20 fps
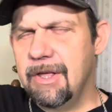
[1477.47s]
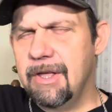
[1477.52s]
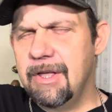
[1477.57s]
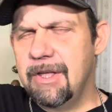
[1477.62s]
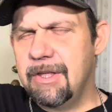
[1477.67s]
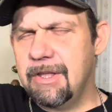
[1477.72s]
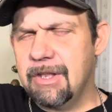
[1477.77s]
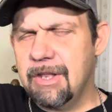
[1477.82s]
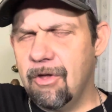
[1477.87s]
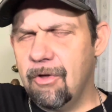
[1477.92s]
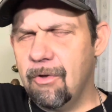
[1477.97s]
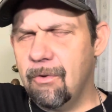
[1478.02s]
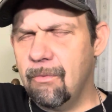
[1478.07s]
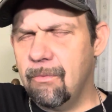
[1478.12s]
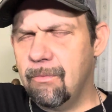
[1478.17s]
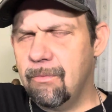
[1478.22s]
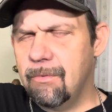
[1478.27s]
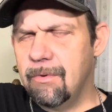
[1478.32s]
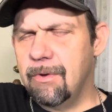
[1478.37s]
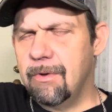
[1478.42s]
you
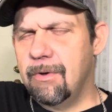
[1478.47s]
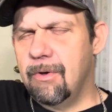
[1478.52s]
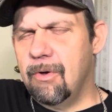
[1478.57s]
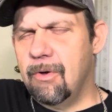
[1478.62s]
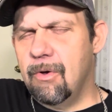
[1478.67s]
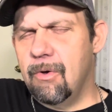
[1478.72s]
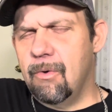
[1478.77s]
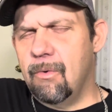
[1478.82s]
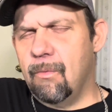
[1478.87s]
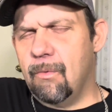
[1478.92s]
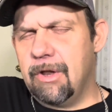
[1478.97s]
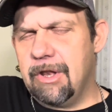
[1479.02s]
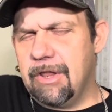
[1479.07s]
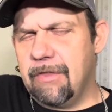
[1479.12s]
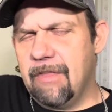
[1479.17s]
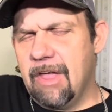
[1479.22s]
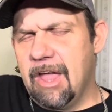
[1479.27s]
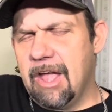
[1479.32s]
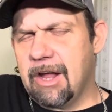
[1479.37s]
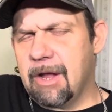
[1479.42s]
know, when you
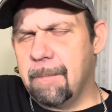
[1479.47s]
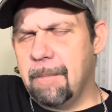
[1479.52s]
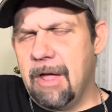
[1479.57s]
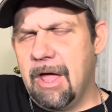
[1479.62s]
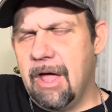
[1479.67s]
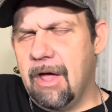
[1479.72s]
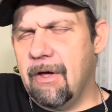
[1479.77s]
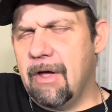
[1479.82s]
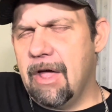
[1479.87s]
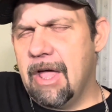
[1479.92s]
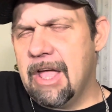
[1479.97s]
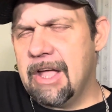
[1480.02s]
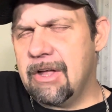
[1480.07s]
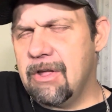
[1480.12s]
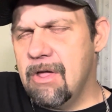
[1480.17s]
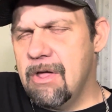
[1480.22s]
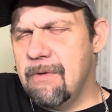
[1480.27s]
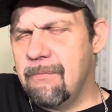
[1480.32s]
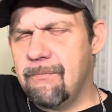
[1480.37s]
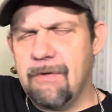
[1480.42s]
think about a
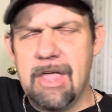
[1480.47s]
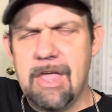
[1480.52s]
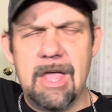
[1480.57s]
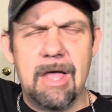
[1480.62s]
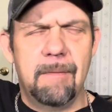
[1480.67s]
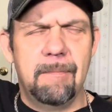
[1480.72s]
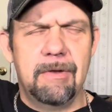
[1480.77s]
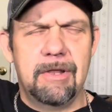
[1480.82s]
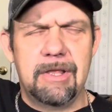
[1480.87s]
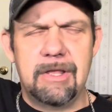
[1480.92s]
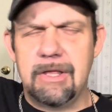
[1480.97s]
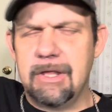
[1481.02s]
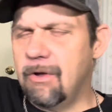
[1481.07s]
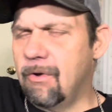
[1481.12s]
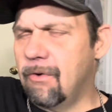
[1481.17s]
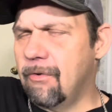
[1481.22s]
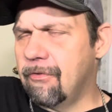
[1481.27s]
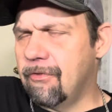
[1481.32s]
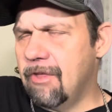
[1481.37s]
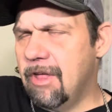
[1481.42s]
good family, you
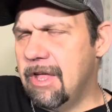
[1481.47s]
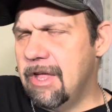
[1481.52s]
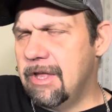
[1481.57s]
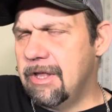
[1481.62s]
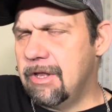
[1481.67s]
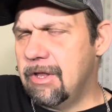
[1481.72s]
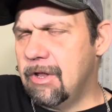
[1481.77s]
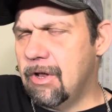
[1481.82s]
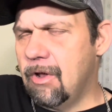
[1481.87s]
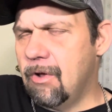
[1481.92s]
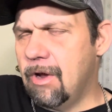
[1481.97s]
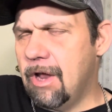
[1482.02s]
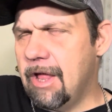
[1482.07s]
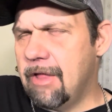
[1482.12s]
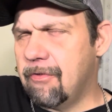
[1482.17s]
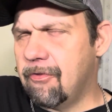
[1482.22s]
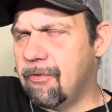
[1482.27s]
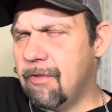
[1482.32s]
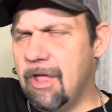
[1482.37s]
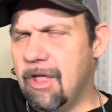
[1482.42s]
know what I'm saying? You know,
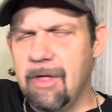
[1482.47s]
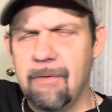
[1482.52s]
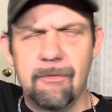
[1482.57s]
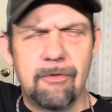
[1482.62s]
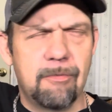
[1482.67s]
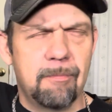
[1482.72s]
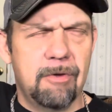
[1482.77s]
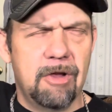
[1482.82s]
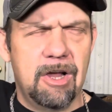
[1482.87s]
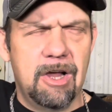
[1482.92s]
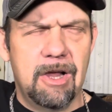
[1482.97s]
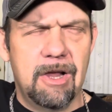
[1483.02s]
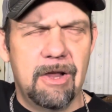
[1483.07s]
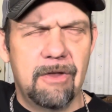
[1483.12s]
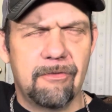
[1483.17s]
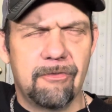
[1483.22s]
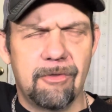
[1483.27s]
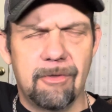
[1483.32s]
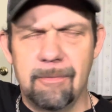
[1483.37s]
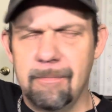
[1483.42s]
like staying with your
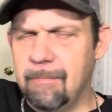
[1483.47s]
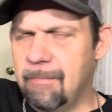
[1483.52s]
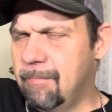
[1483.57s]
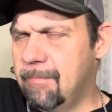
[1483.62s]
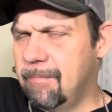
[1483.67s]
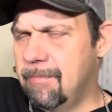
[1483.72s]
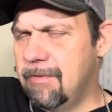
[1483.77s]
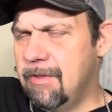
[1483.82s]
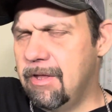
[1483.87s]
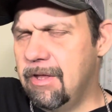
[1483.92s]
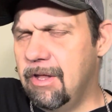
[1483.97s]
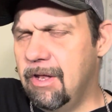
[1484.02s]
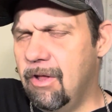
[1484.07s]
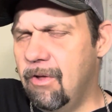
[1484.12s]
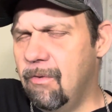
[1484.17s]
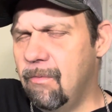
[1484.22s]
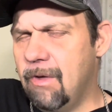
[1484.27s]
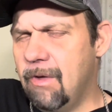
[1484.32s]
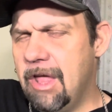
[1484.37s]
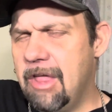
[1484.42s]
parents, you
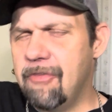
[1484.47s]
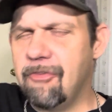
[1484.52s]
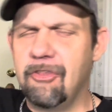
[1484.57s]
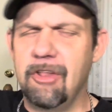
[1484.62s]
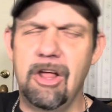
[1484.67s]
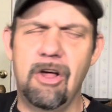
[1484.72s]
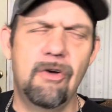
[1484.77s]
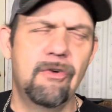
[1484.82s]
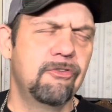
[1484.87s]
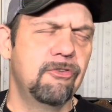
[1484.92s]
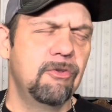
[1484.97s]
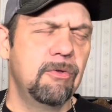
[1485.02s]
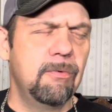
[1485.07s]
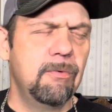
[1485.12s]
know, as long as